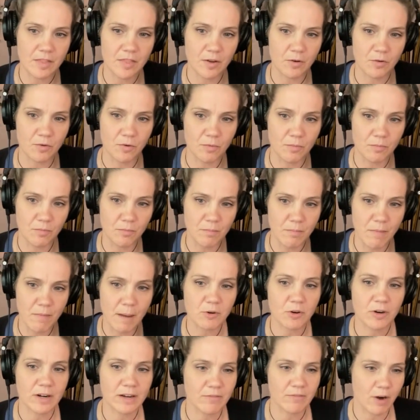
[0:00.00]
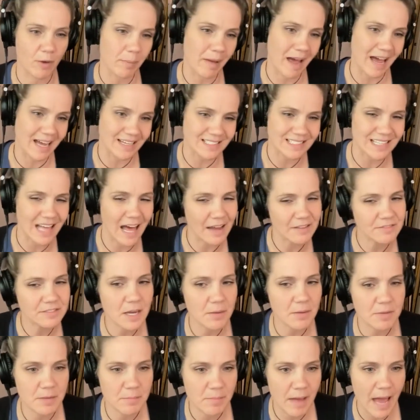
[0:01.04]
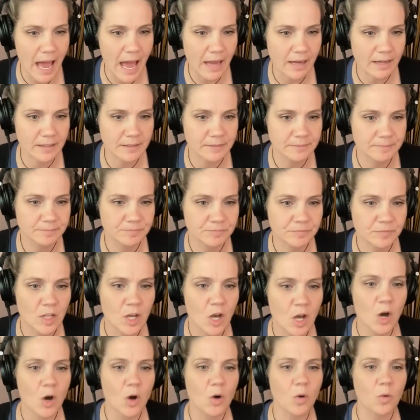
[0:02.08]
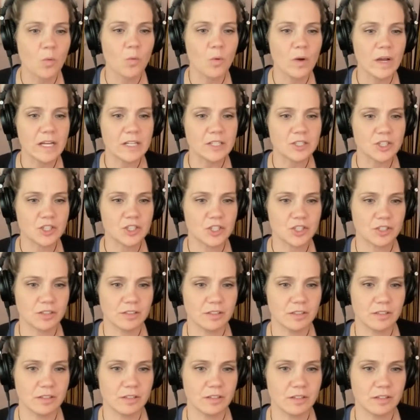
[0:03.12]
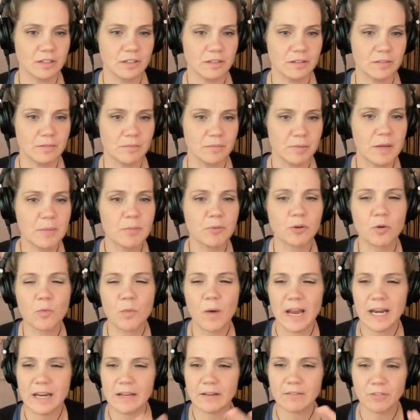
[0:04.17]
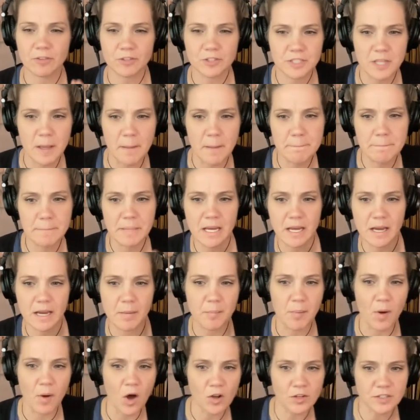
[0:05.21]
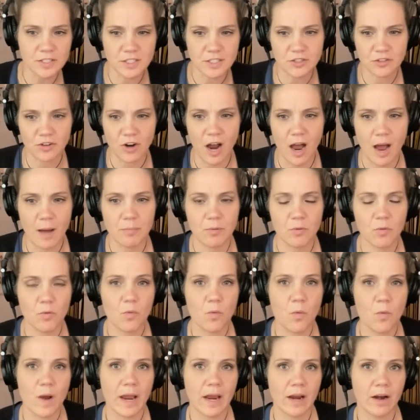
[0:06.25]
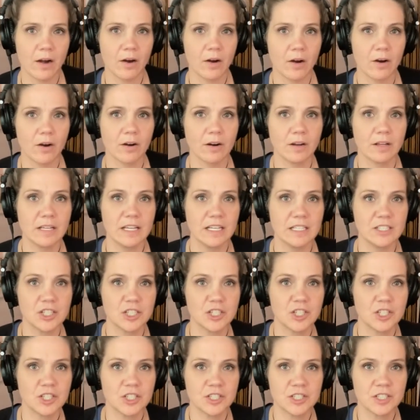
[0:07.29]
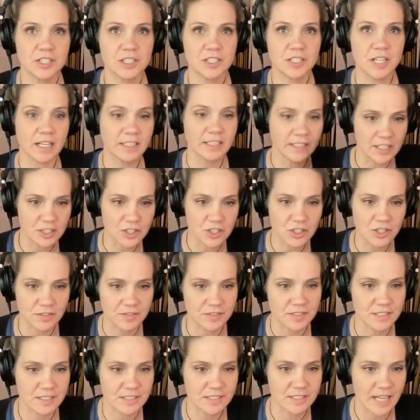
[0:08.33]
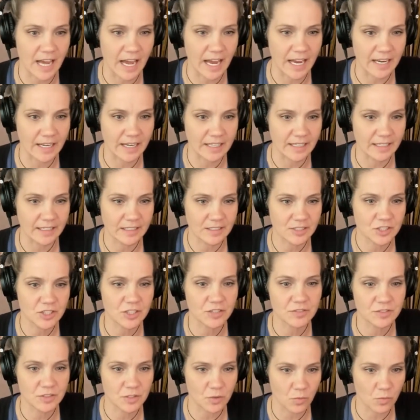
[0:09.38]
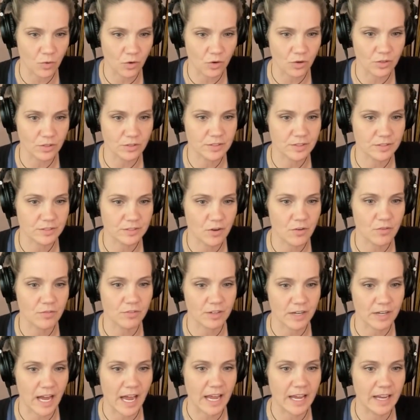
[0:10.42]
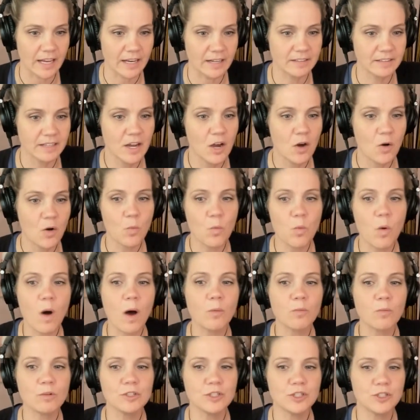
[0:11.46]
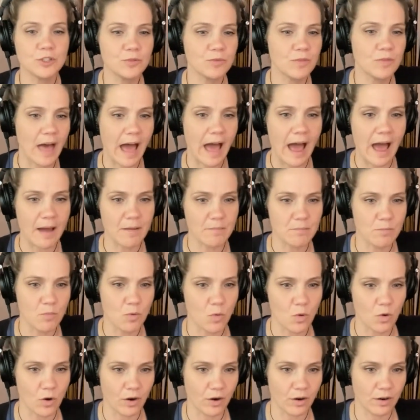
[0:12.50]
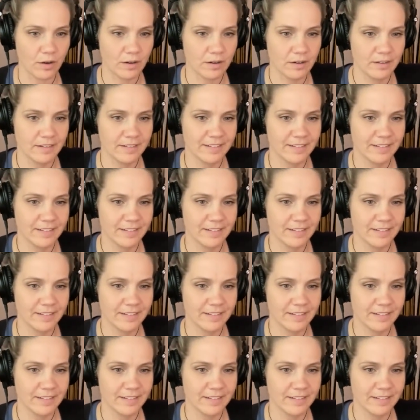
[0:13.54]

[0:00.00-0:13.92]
the memory of our past lives coming back, which people are waiting for some big ball to drop where it sh- suddenly shifts society, shifts the world overnight. What would do that more